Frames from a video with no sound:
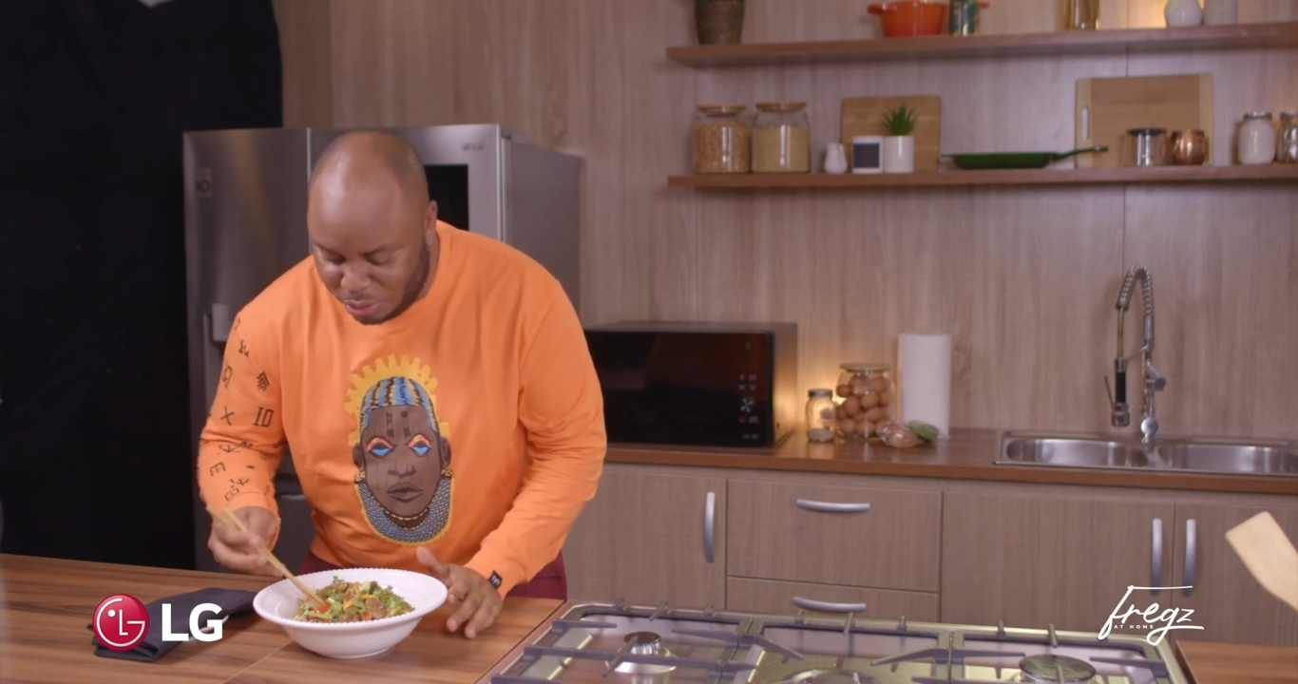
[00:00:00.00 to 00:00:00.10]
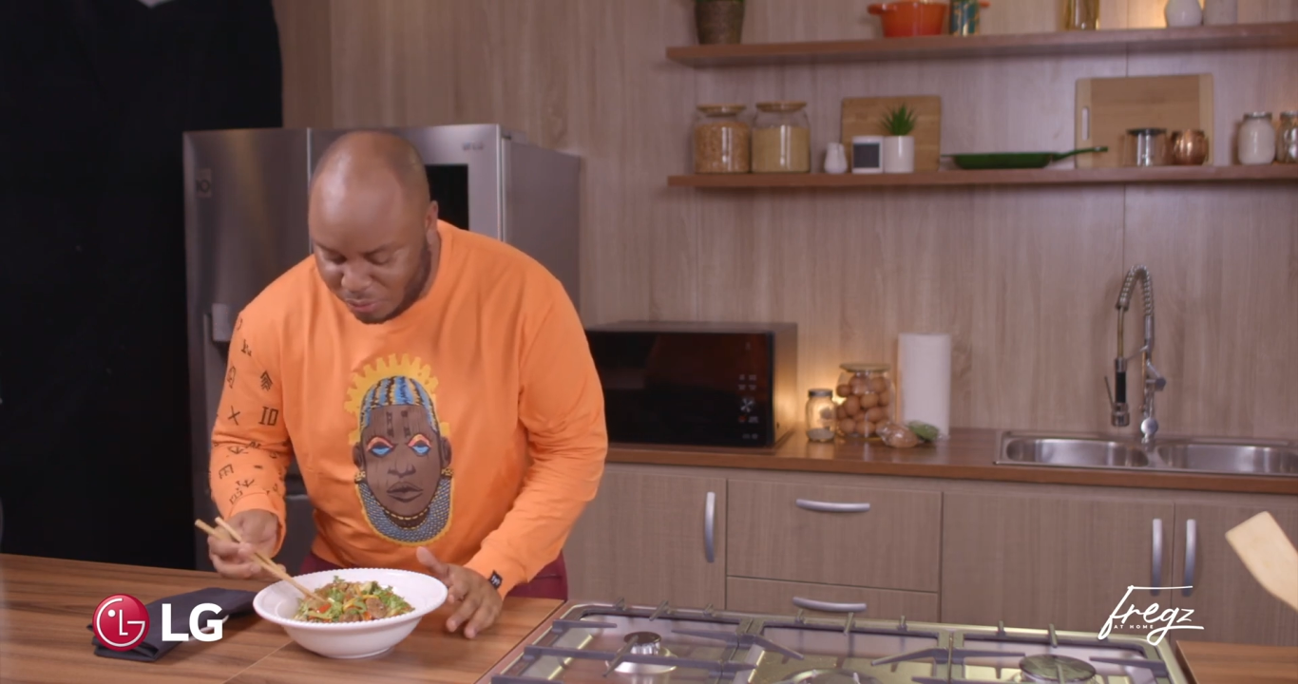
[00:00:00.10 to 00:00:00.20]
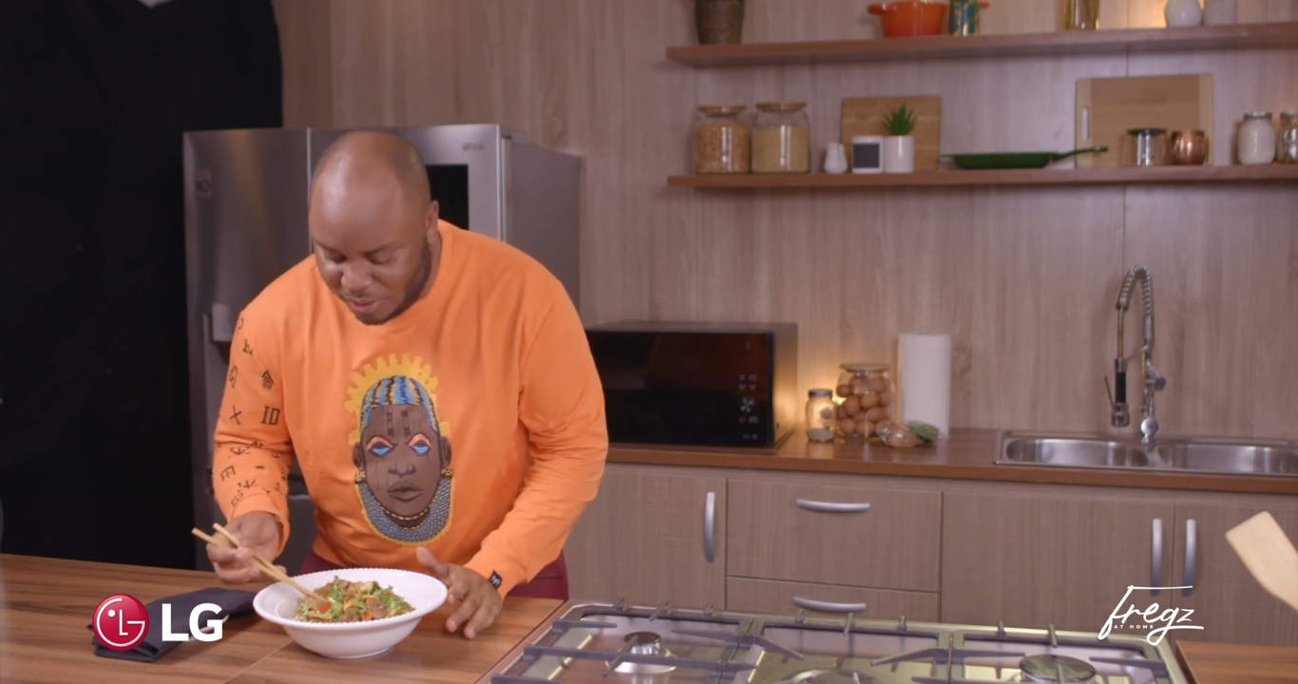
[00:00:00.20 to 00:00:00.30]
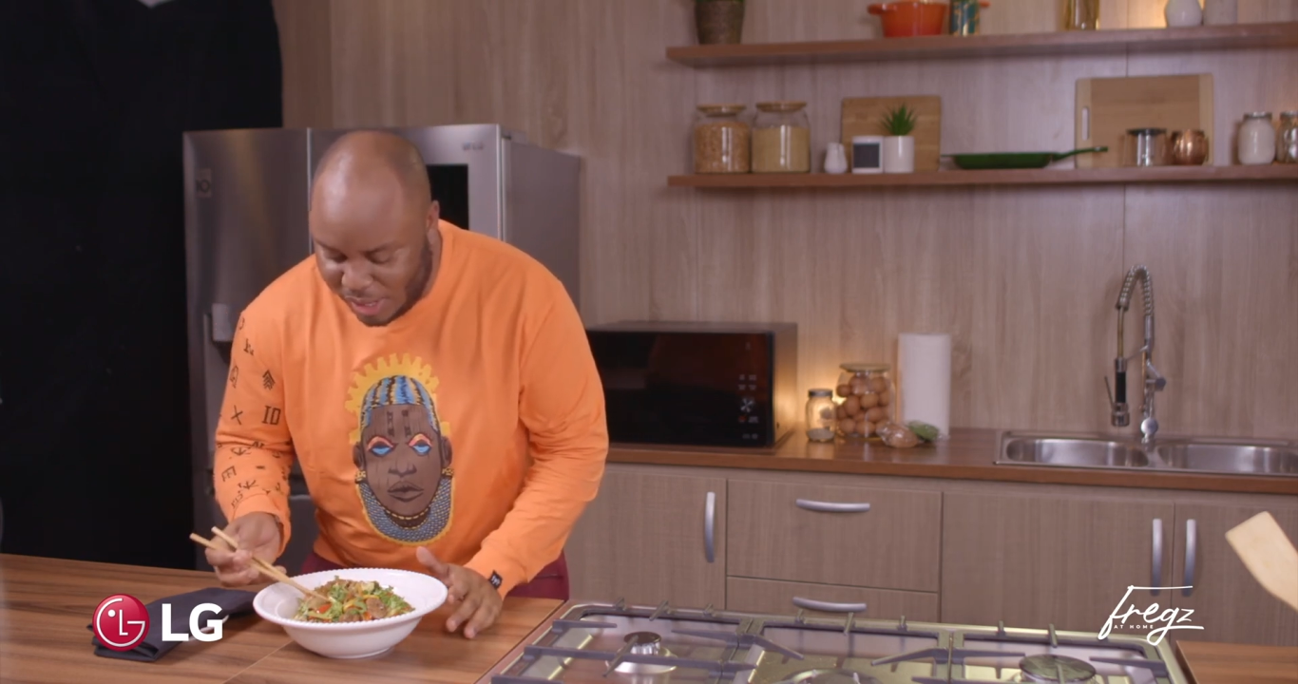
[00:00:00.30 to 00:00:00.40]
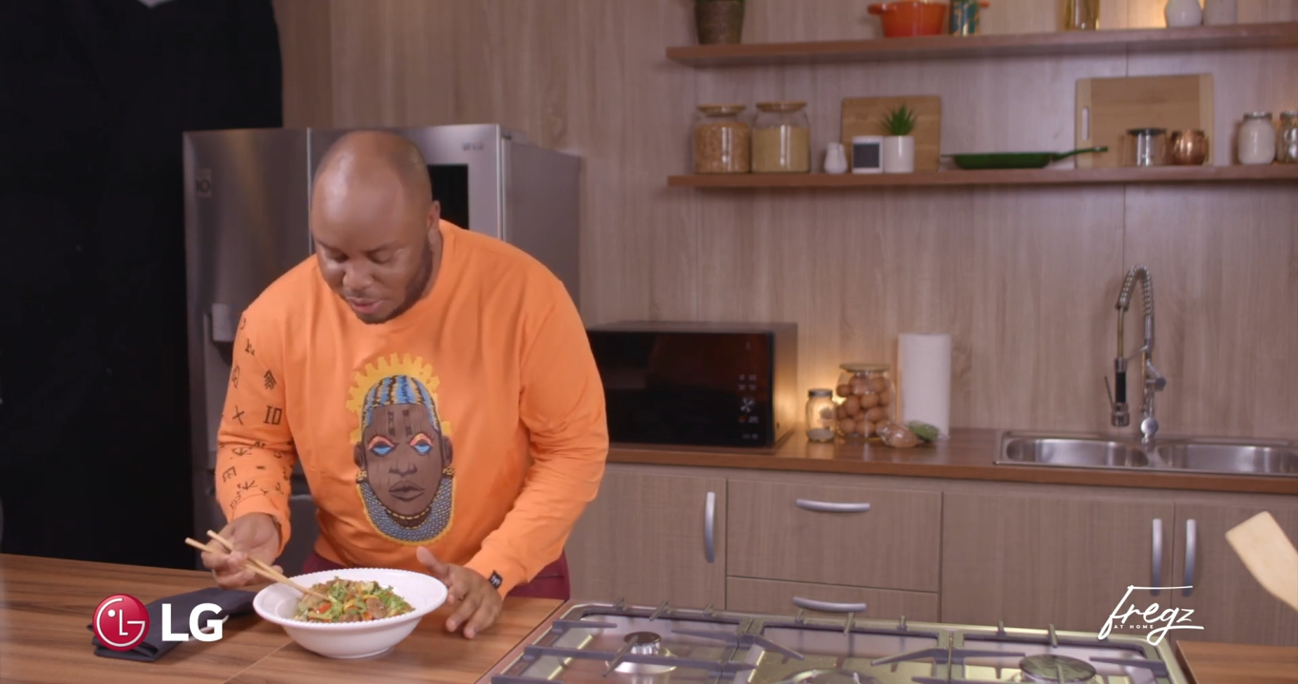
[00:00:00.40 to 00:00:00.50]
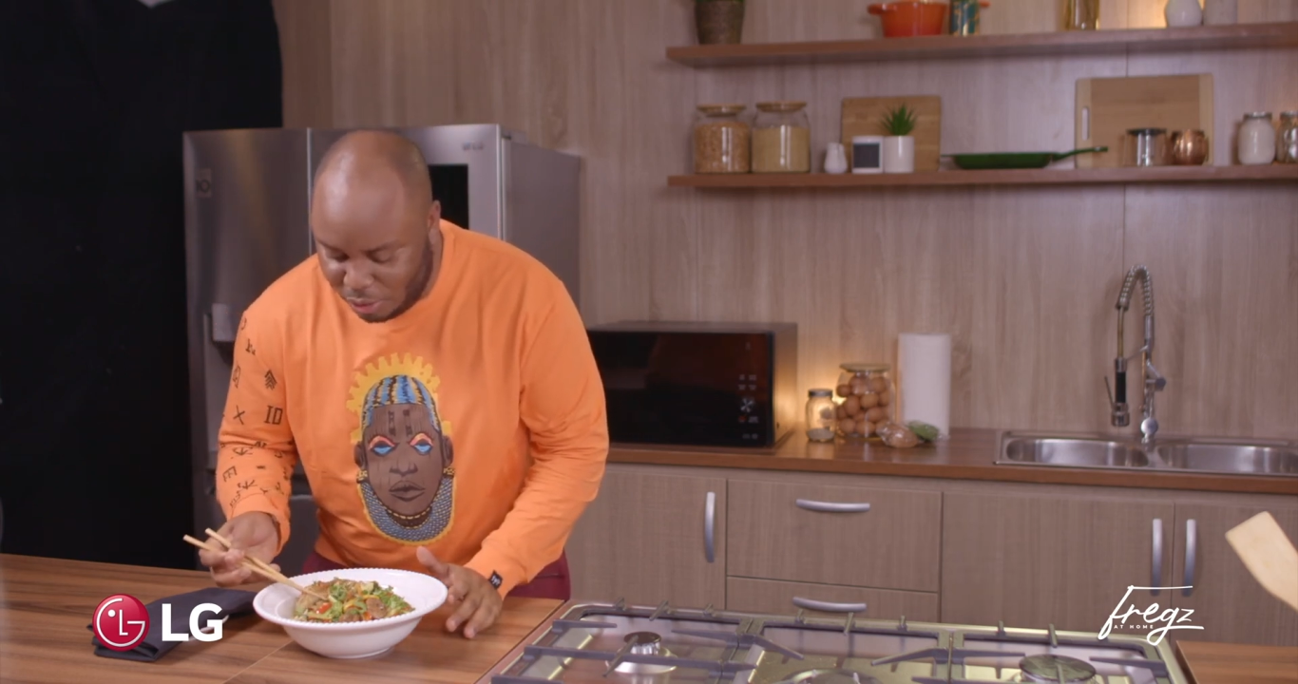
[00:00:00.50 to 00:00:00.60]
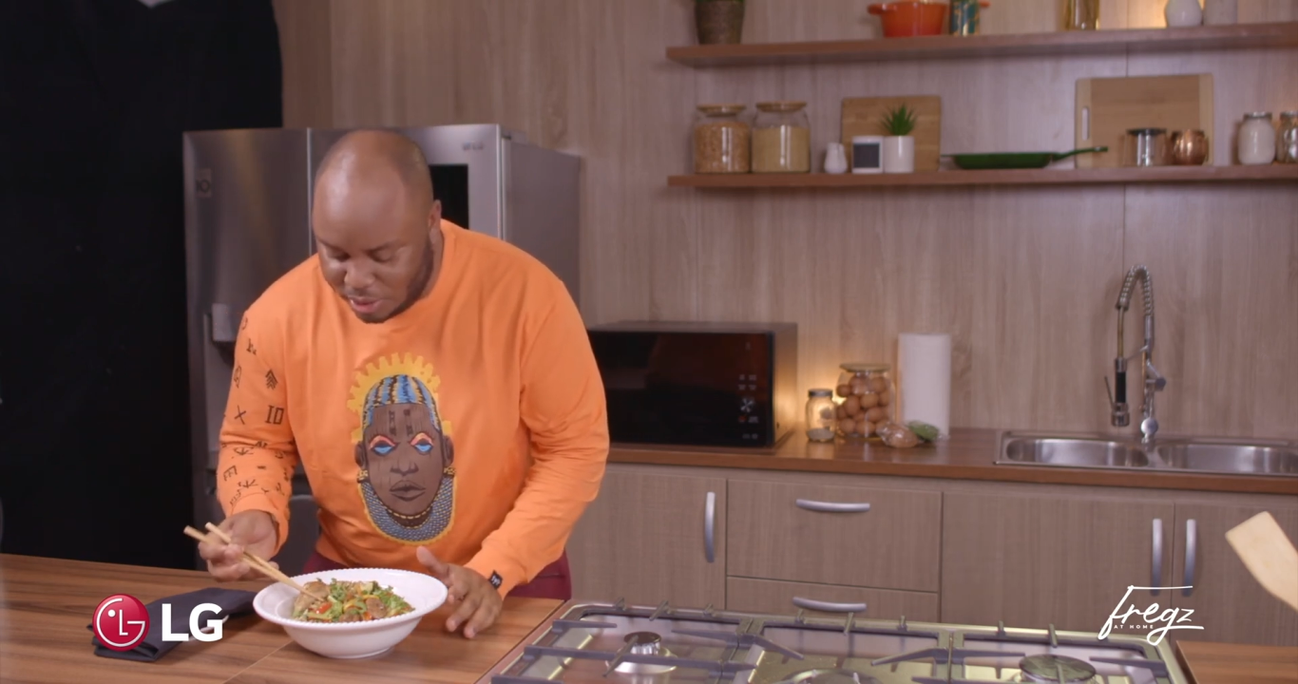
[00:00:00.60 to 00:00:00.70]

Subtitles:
go for that